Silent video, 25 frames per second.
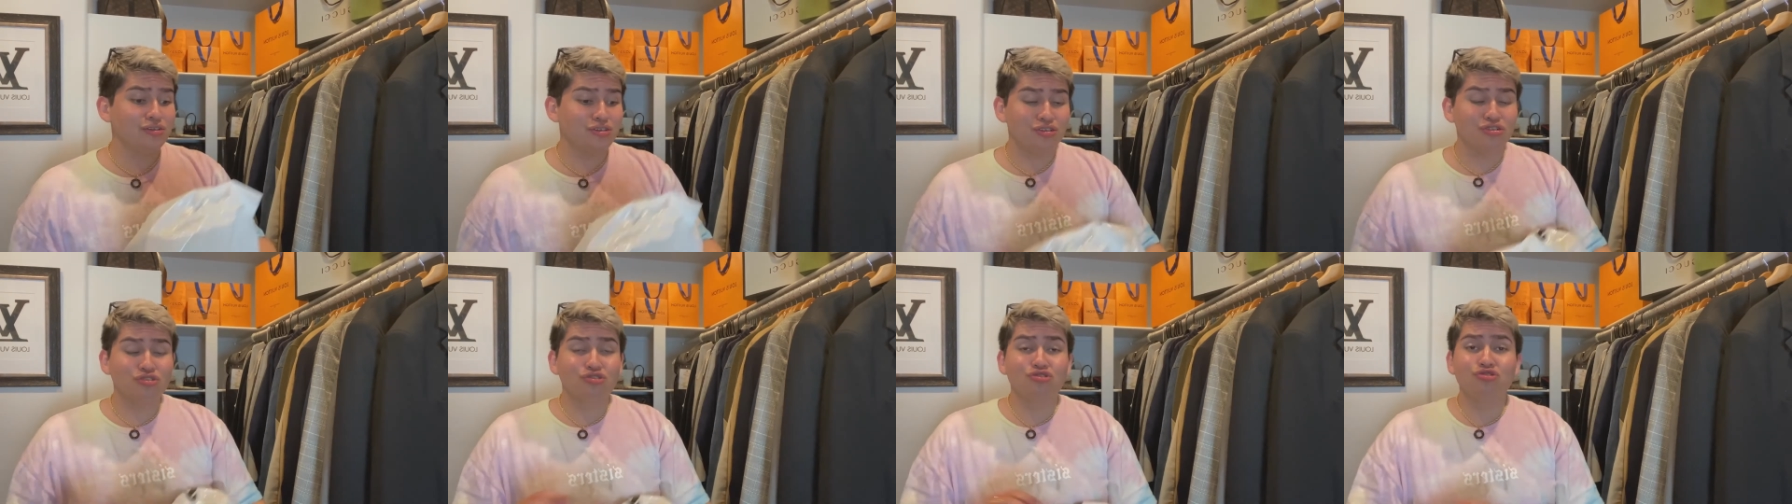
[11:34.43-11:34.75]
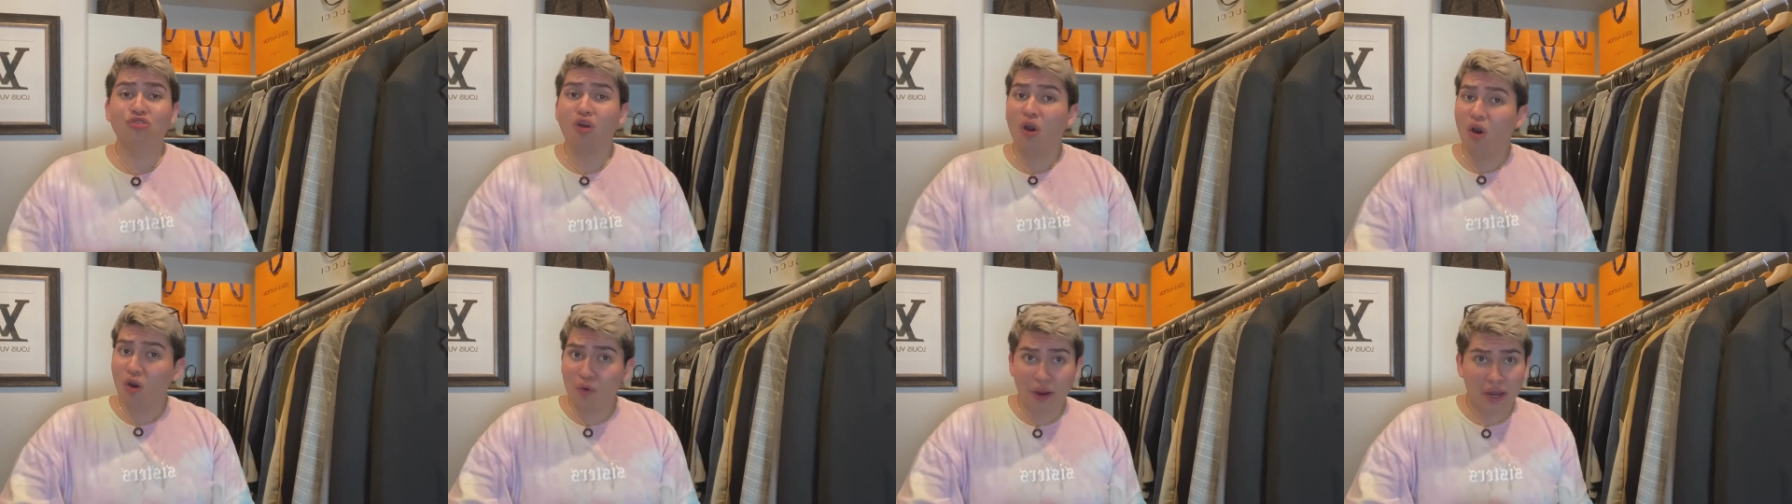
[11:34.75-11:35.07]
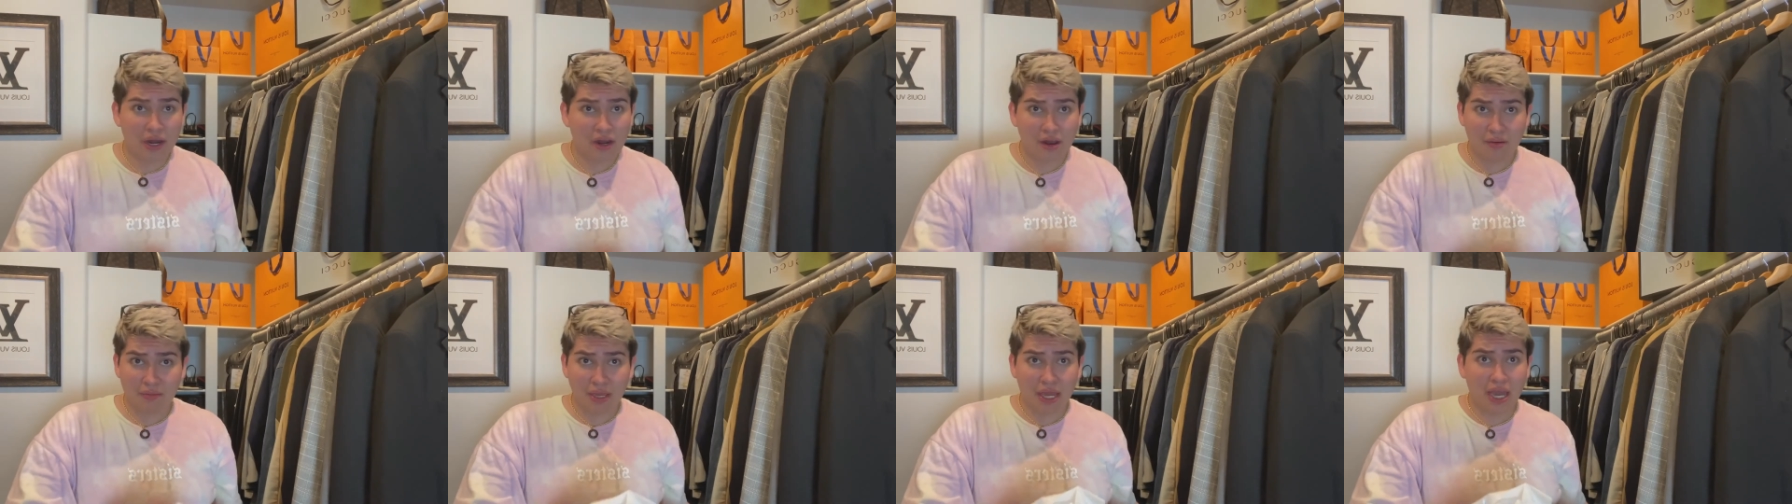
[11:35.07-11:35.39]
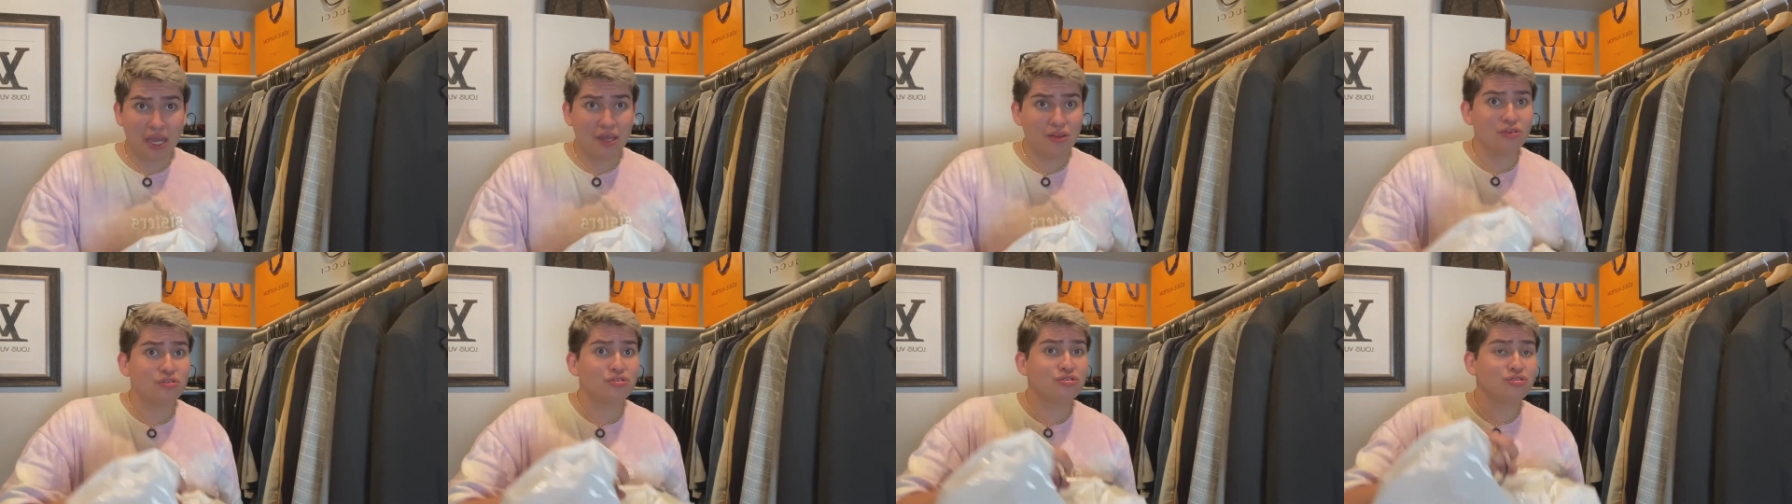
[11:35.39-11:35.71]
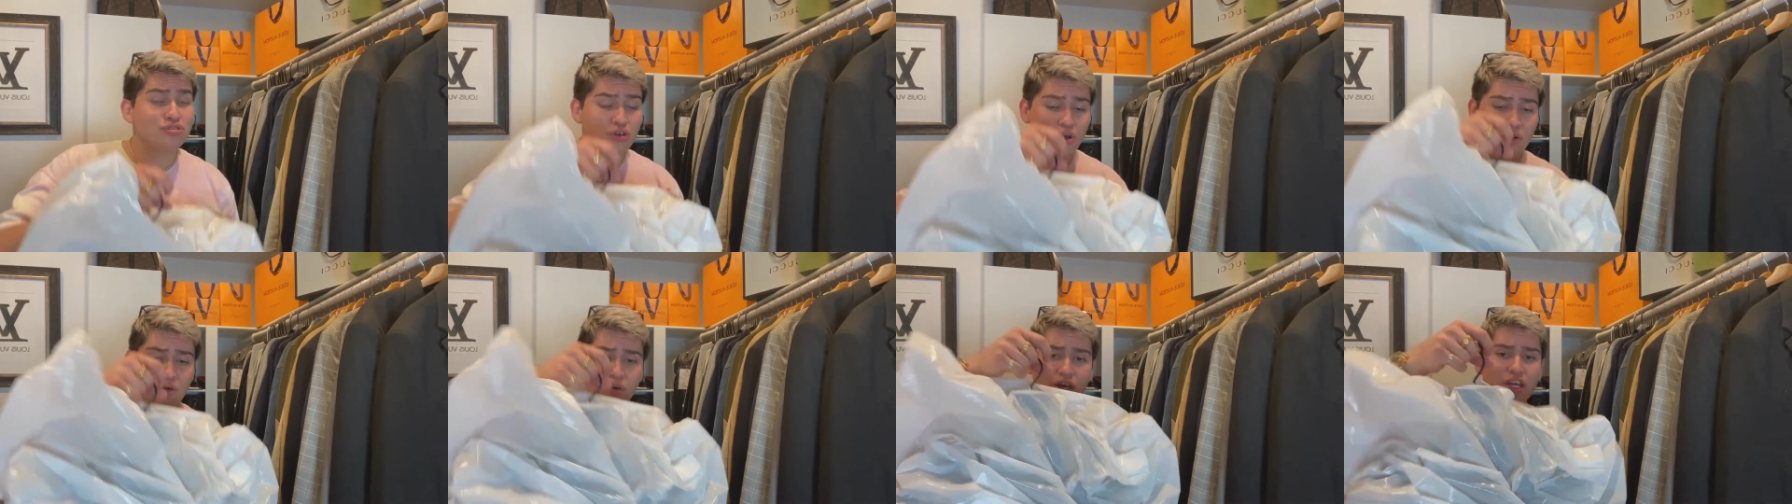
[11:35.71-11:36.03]
so great on me. I looked
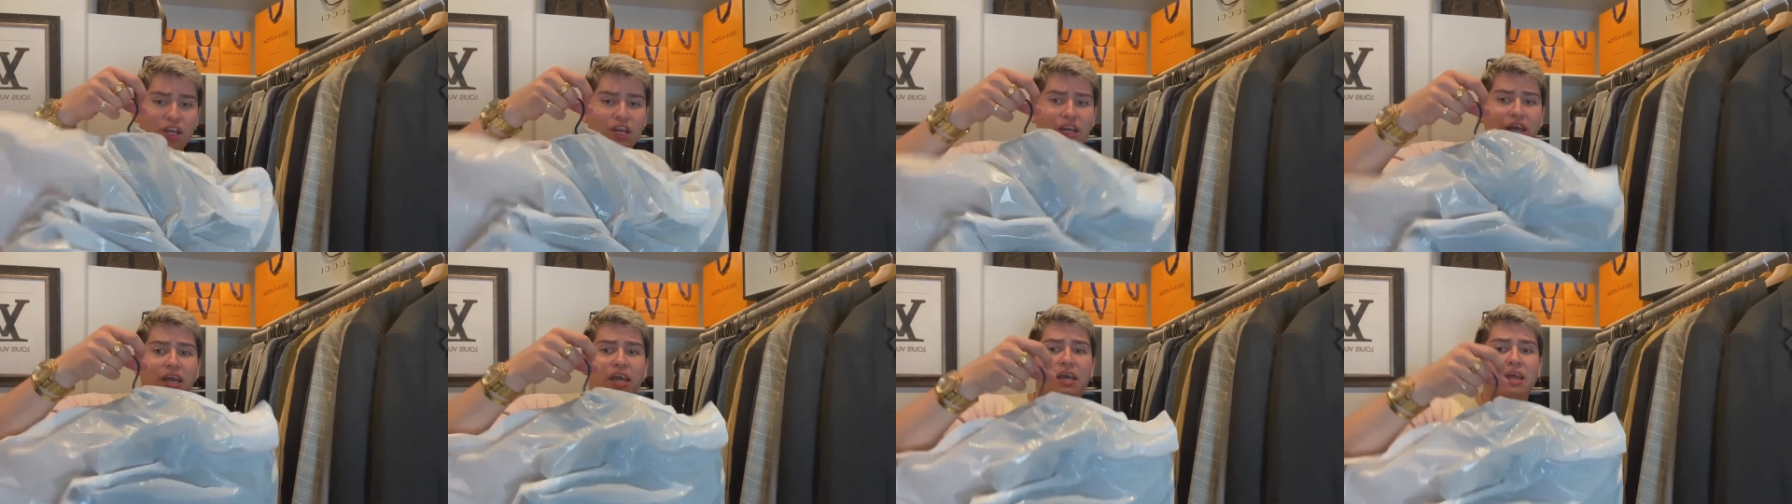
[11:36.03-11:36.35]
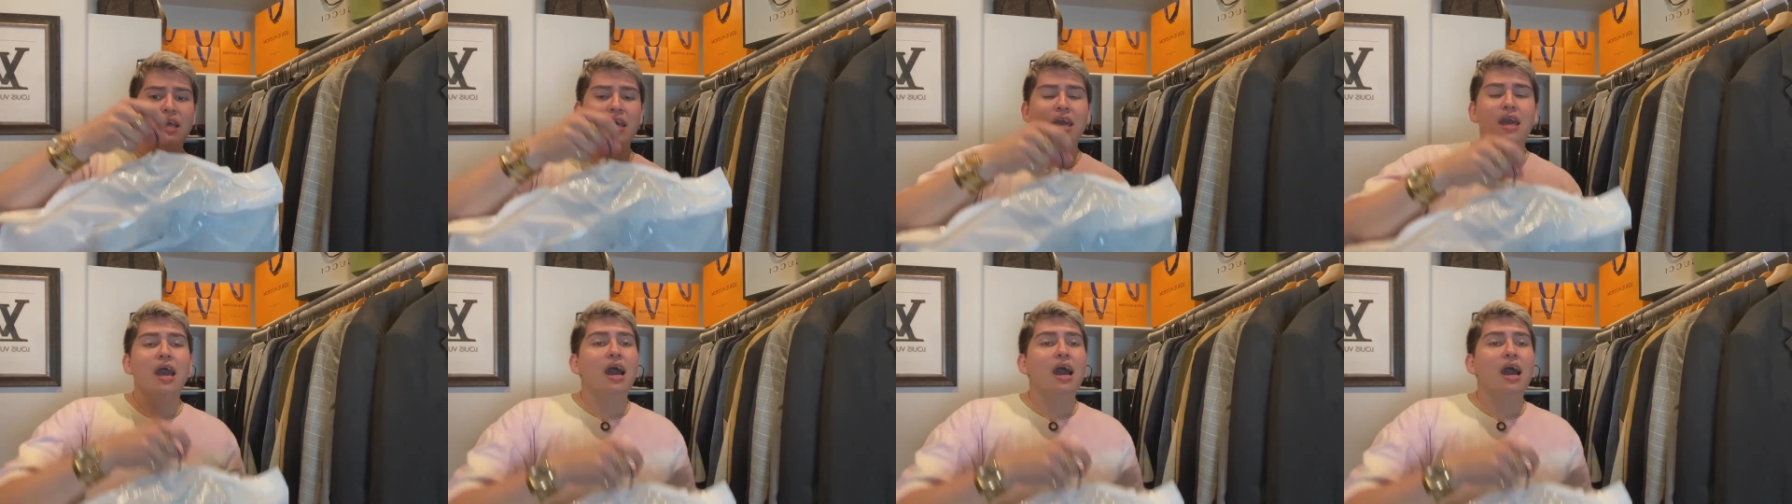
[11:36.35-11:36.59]
so good in it.